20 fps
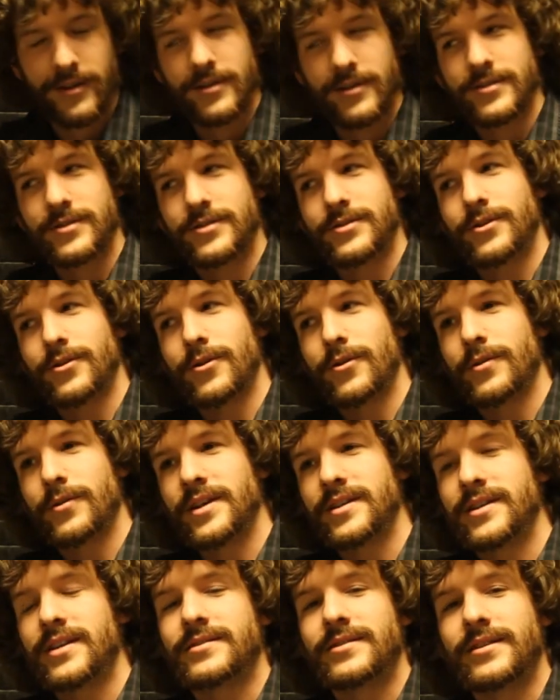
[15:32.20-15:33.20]
So
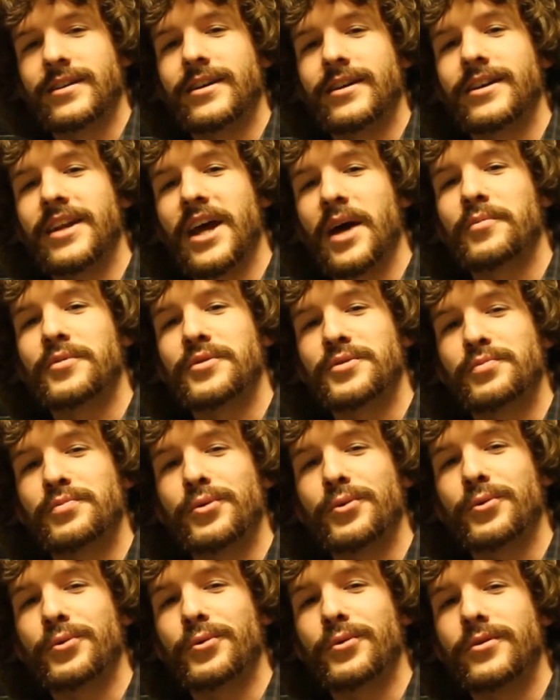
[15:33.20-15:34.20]
he has to kidnap this
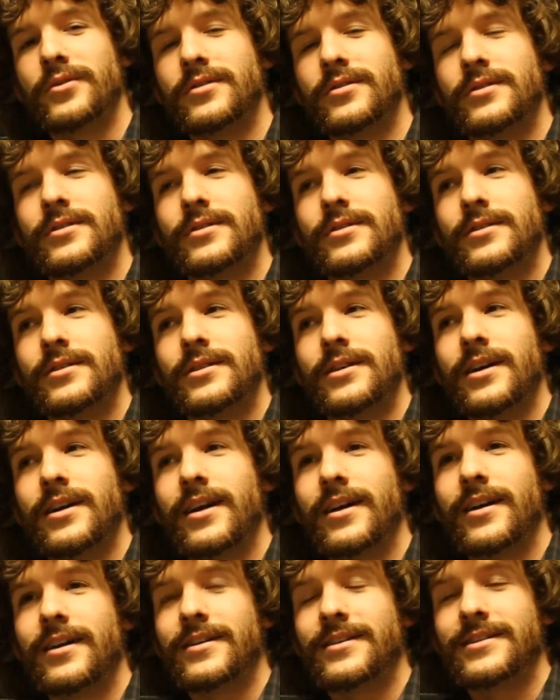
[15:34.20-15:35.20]
poodle,
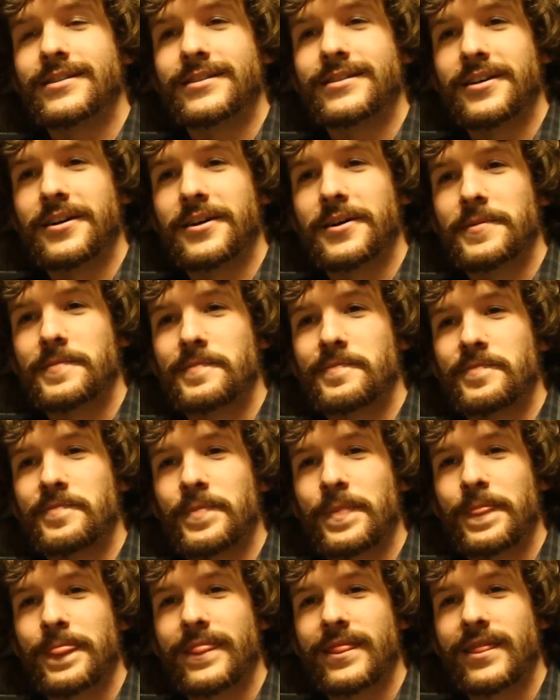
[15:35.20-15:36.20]
and um,
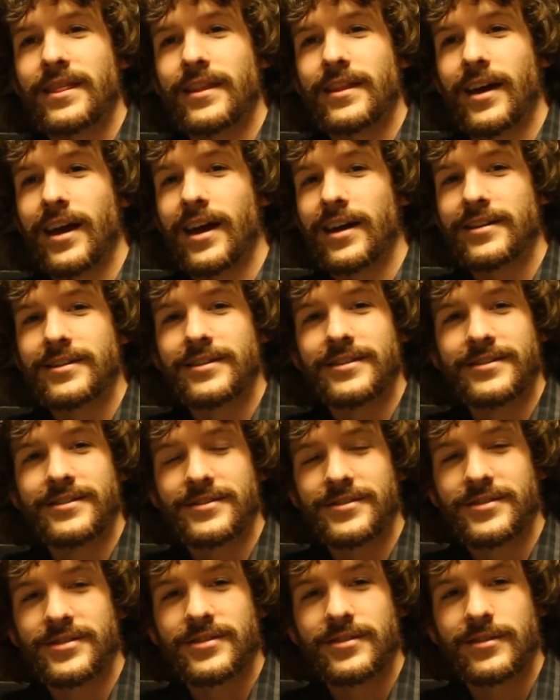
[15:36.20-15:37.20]
that
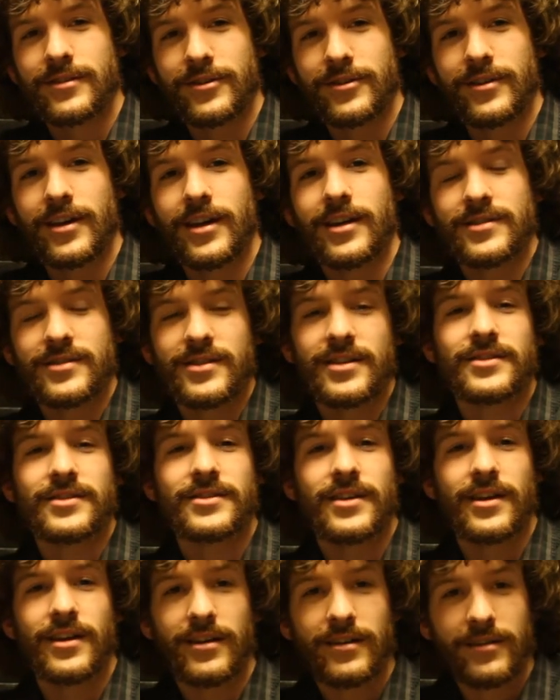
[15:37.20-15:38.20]
is, as they
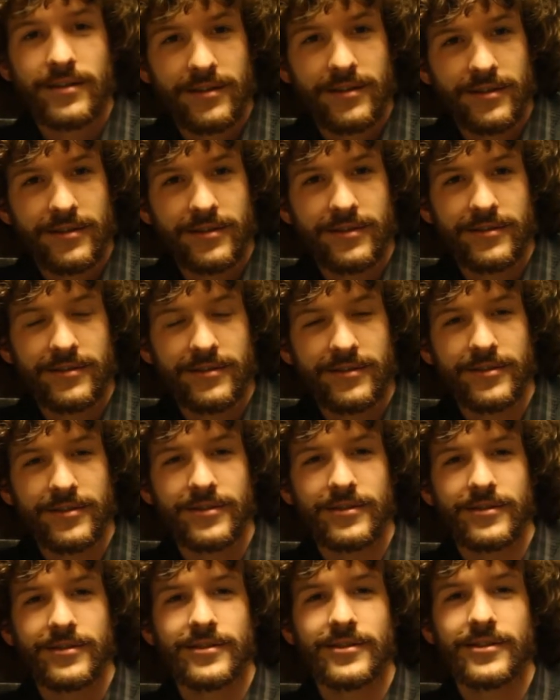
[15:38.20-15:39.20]
say,
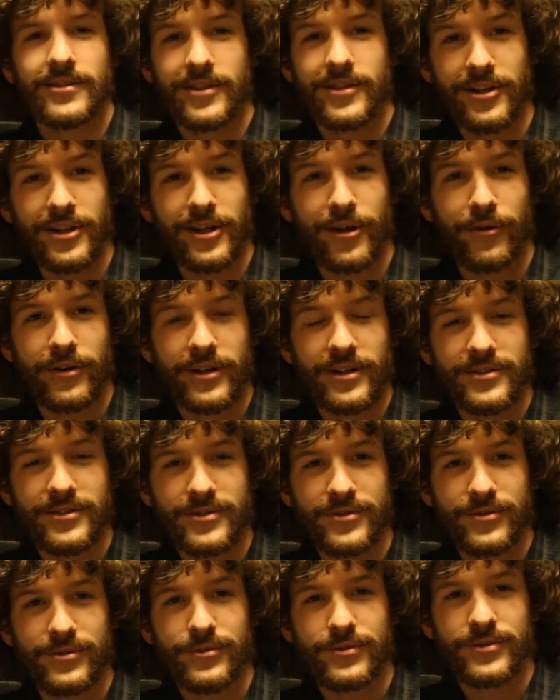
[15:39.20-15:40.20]
hilarity
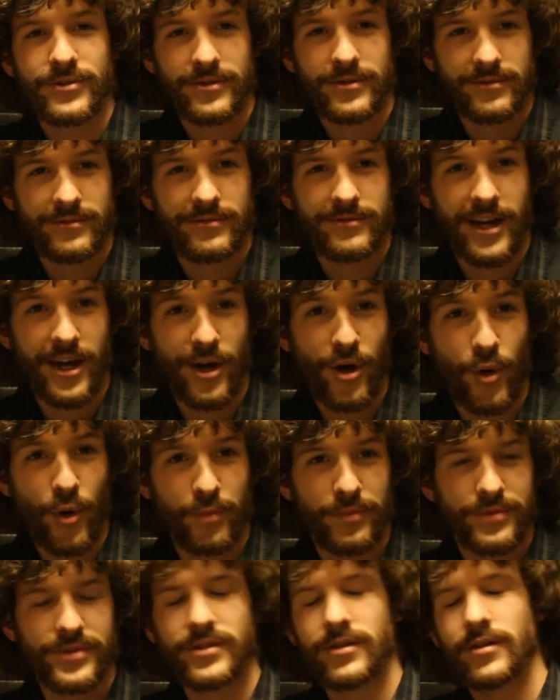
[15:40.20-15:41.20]
ensues. I hope.
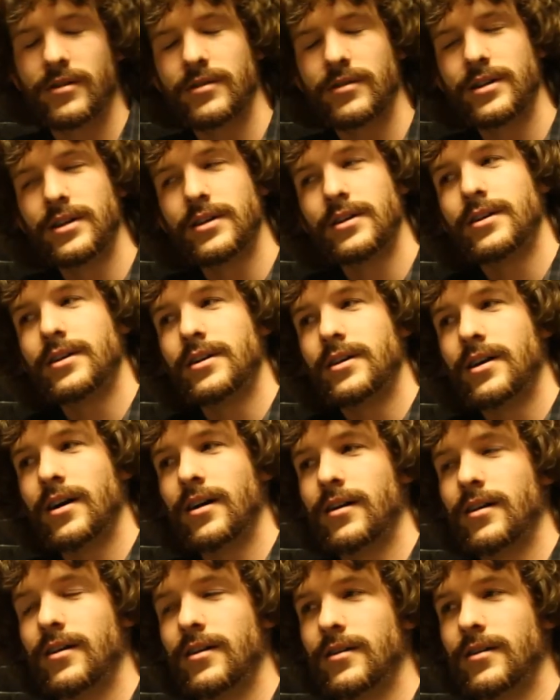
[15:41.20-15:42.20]
So,
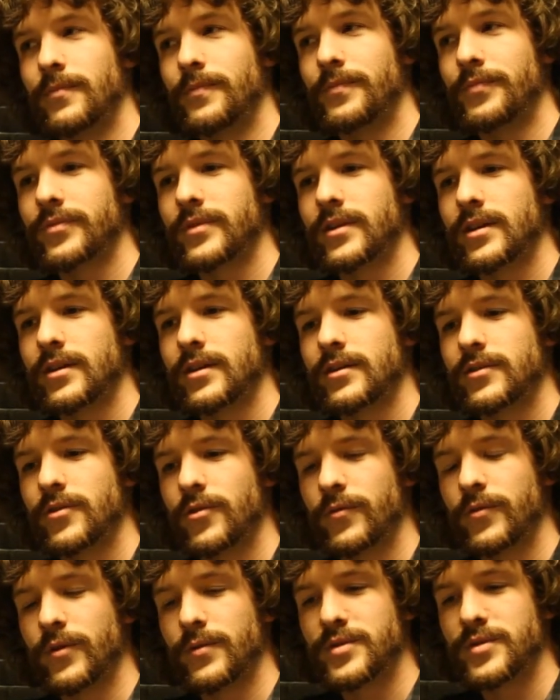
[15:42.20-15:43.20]
um, so the
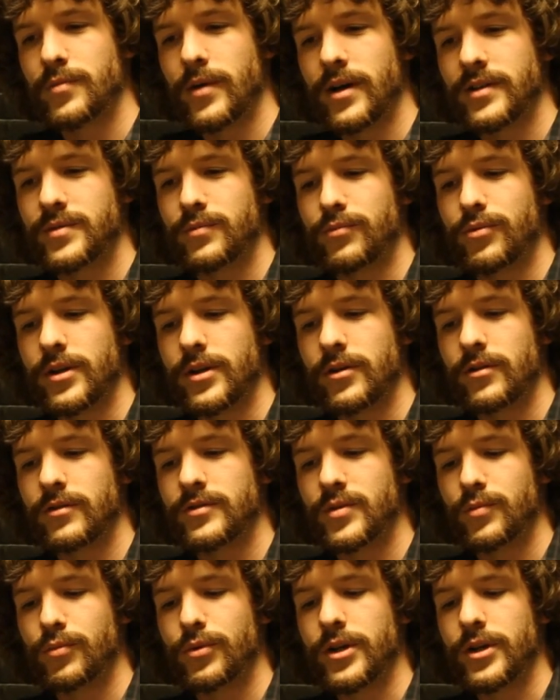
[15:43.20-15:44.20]
film's about some pretty
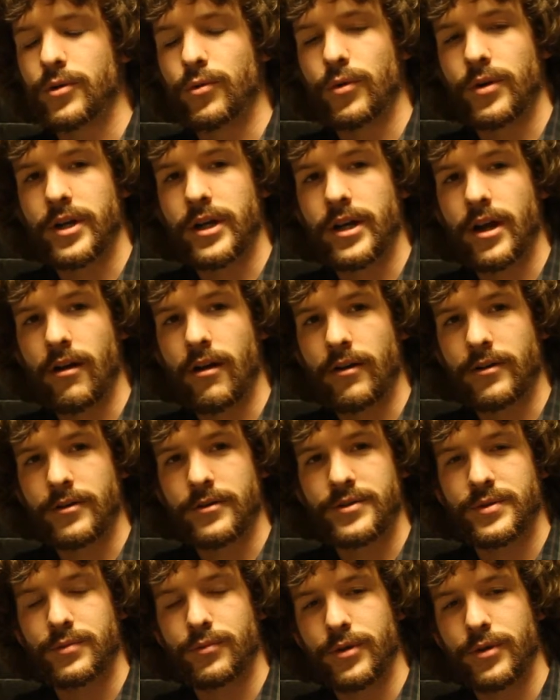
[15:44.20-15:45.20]
some pretty quirky
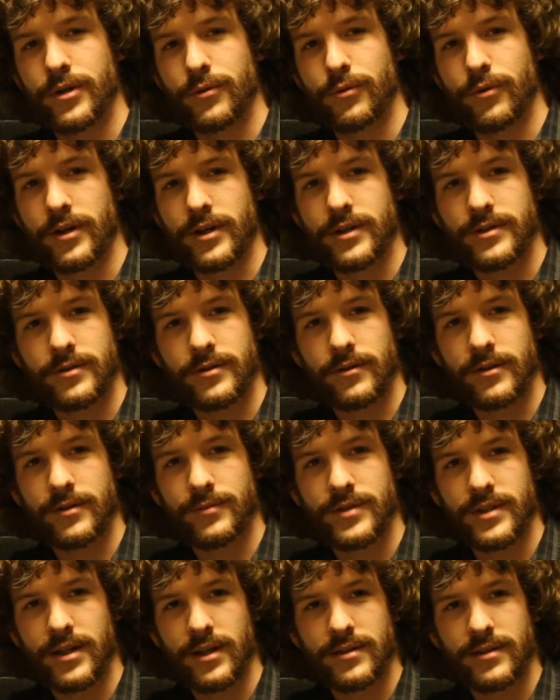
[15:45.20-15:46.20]
characters, some pretty quirky
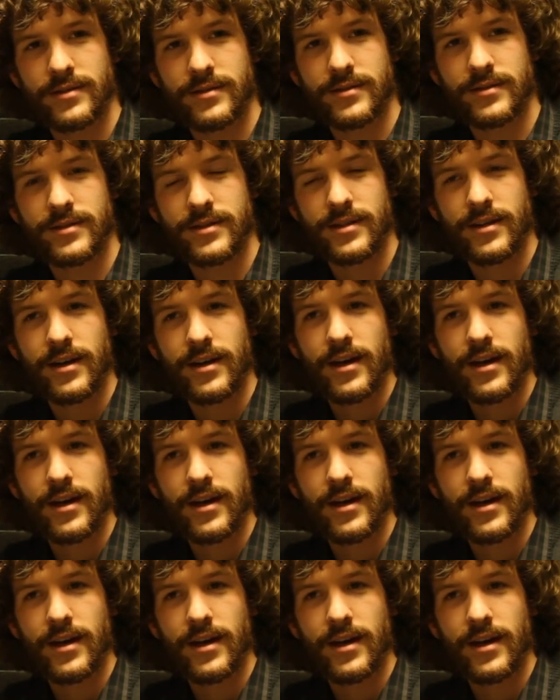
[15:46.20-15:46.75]
circumstances,